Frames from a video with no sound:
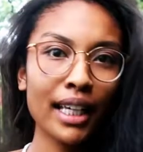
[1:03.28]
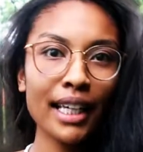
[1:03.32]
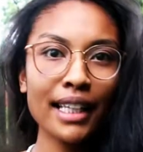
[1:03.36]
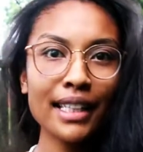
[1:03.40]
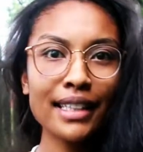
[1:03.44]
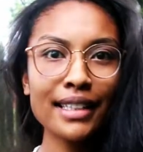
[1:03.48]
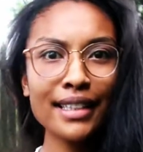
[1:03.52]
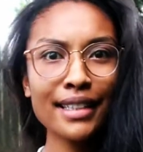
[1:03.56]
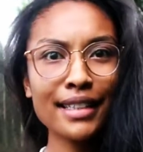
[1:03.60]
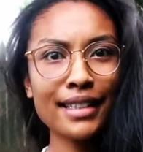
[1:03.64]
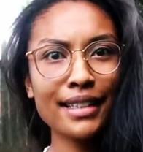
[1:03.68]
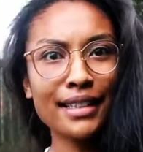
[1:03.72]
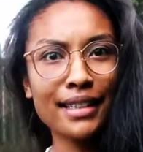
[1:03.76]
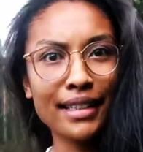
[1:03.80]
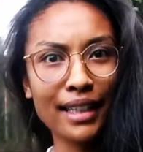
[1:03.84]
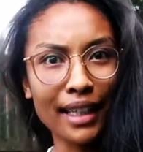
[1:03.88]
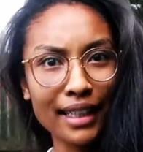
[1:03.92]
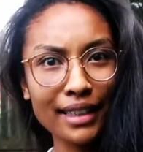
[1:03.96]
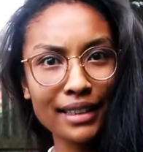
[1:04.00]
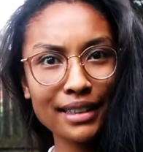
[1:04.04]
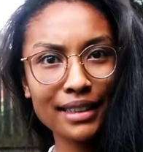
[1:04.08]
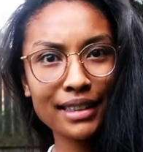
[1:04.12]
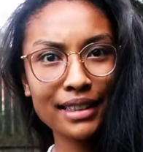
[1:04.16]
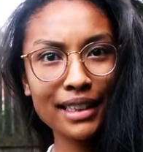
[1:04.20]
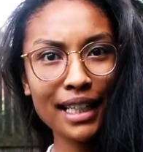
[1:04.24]
it's in
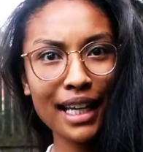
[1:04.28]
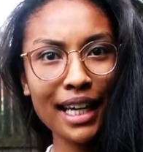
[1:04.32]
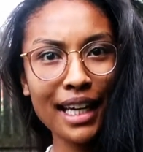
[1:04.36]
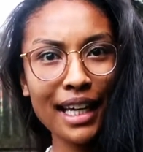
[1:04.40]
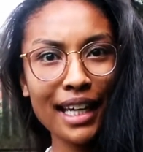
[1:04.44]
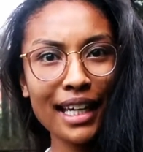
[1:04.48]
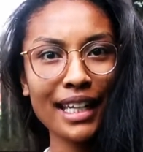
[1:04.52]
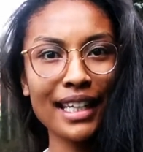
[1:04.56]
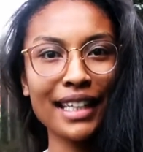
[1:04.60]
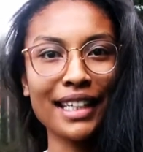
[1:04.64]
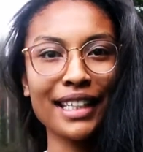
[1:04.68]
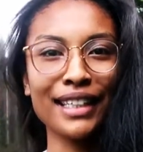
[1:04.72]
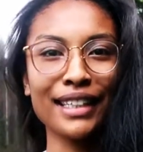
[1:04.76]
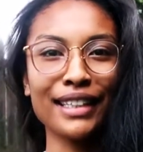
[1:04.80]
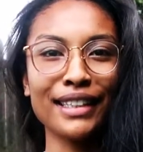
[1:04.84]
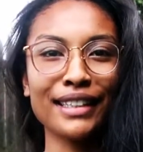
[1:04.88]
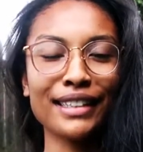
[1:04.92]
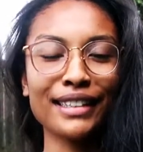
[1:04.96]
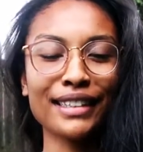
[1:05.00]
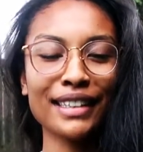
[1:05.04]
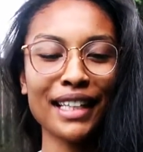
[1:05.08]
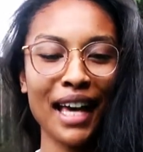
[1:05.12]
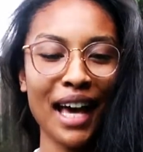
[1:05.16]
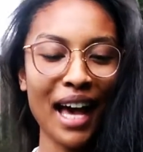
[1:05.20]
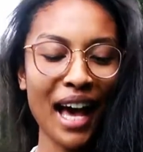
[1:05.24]
6 days.
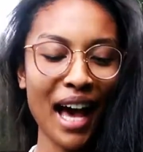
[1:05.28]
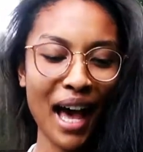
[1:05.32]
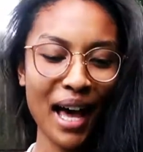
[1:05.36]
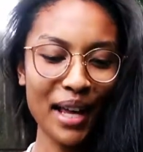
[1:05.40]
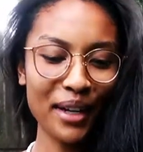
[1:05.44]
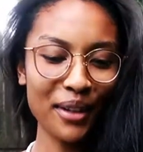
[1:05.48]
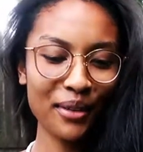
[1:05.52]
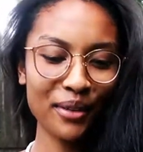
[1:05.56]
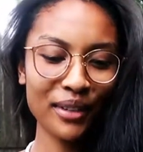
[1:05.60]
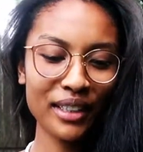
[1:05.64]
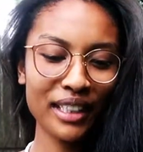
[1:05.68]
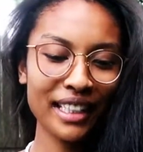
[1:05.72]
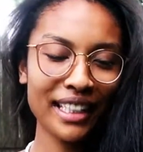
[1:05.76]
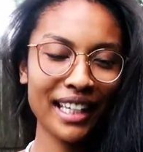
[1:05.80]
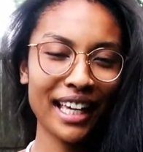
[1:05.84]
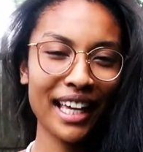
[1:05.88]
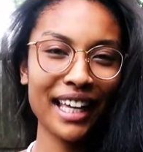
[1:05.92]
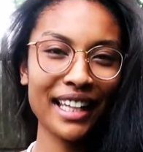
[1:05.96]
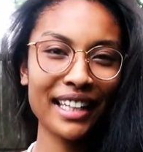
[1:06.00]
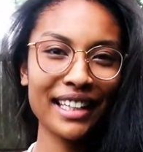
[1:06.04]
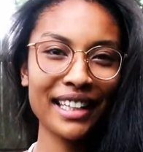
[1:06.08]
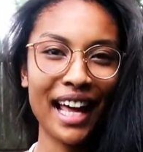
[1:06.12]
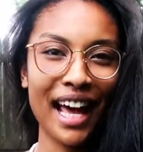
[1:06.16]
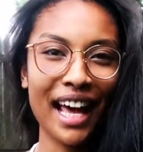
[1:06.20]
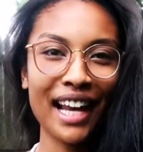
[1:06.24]
I don't really
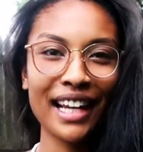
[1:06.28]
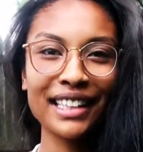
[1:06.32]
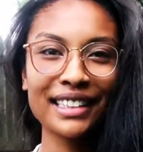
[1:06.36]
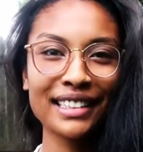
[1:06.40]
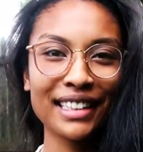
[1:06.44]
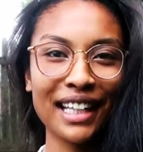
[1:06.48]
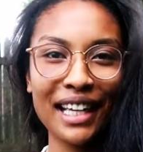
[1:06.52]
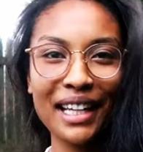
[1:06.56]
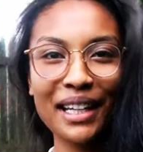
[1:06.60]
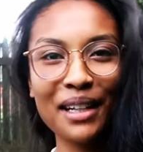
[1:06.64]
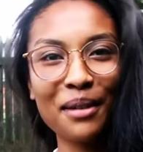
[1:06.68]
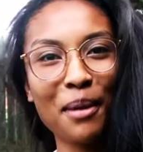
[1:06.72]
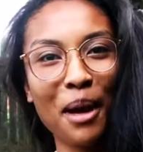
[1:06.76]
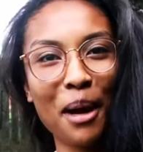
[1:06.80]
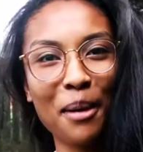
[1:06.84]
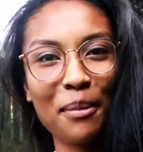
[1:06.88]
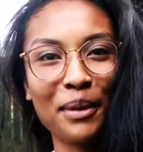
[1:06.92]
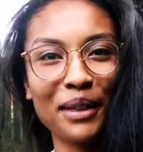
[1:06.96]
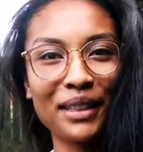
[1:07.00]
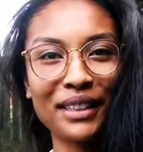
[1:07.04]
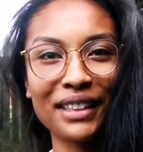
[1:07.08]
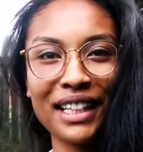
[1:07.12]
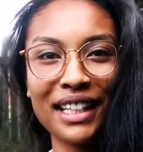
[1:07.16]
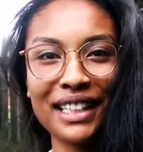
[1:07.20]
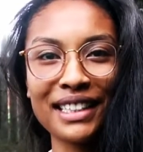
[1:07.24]
get that excited about
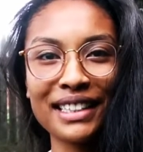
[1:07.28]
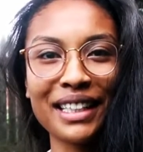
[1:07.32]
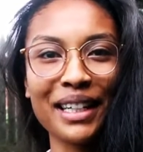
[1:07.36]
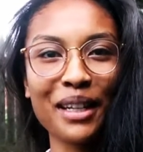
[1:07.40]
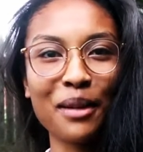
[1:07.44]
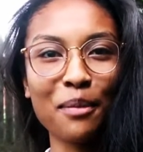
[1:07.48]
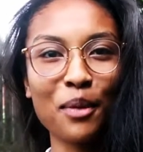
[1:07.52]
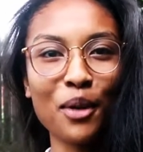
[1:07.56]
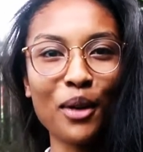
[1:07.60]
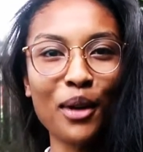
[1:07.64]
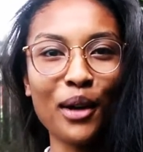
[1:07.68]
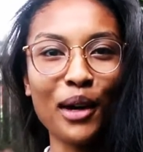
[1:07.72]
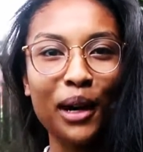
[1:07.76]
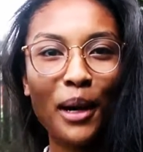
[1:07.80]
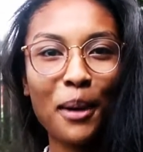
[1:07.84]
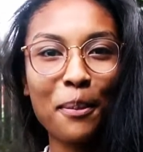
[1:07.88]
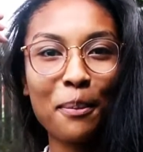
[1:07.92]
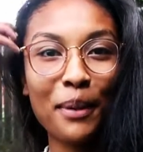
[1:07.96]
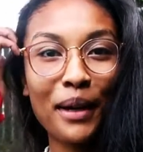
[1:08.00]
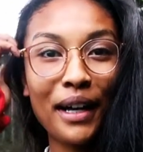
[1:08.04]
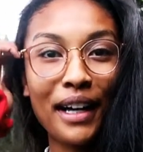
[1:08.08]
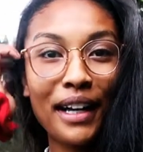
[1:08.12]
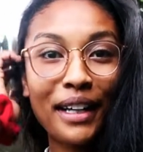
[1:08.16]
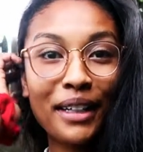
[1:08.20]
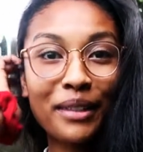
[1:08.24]
birthdays anymore,
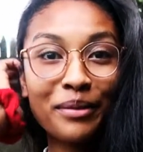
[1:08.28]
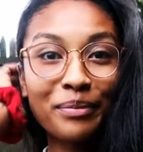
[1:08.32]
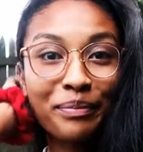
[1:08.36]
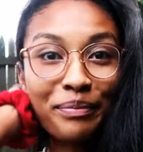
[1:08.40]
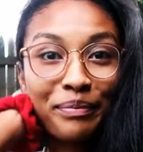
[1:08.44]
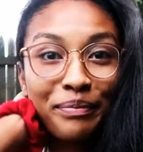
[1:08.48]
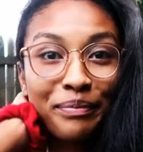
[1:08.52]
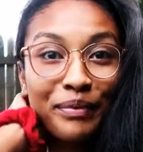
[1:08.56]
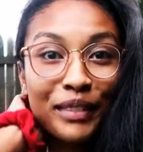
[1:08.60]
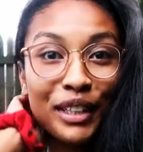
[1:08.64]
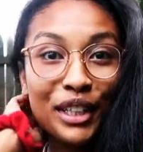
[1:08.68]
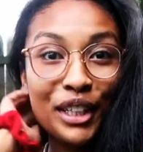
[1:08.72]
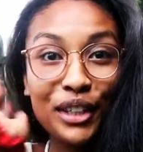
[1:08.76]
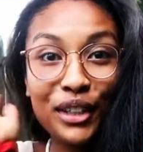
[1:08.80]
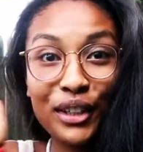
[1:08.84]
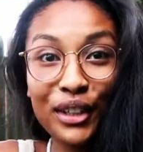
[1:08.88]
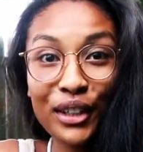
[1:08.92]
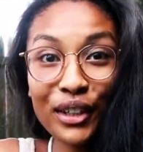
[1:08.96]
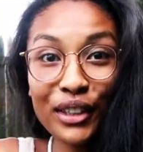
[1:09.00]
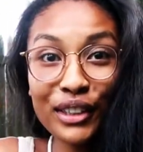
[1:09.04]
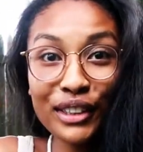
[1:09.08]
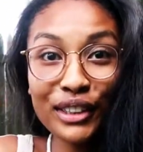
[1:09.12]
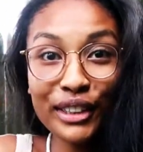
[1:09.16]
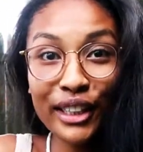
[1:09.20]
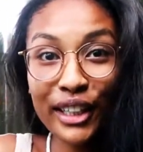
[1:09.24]
but your
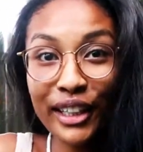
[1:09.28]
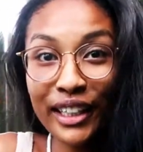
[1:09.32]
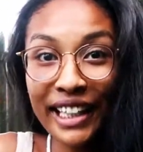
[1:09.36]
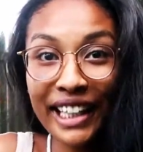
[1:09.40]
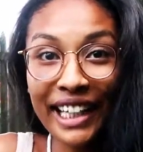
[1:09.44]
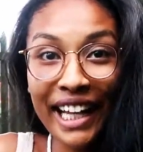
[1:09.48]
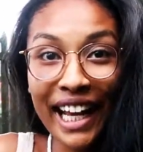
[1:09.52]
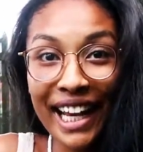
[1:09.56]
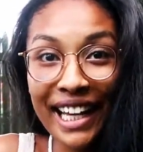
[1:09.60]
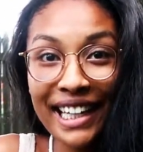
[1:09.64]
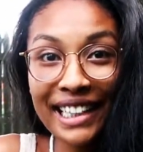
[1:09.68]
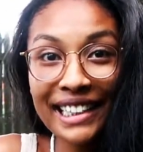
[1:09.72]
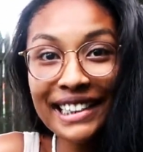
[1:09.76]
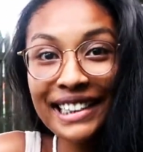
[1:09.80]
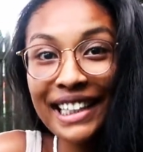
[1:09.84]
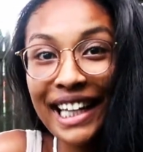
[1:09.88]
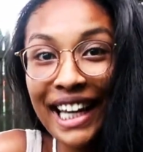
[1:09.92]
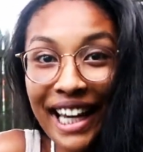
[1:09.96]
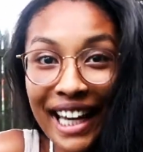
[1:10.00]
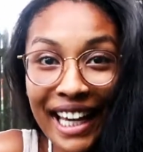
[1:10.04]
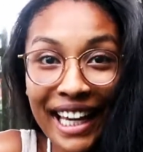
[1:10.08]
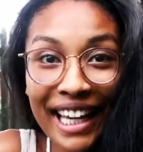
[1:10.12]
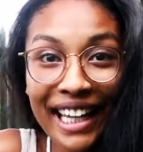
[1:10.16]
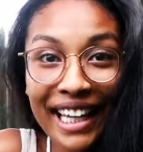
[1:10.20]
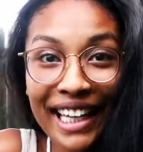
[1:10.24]
girl's turning
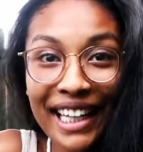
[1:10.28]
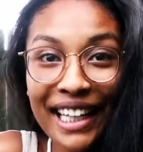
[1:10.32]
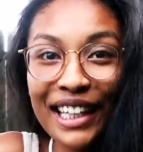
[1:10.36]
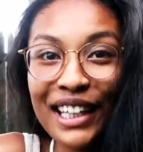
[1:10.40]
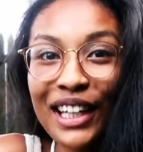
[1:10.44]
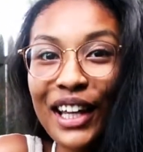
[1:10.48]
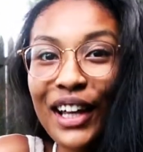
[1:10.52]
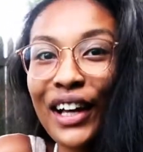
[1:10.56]
18.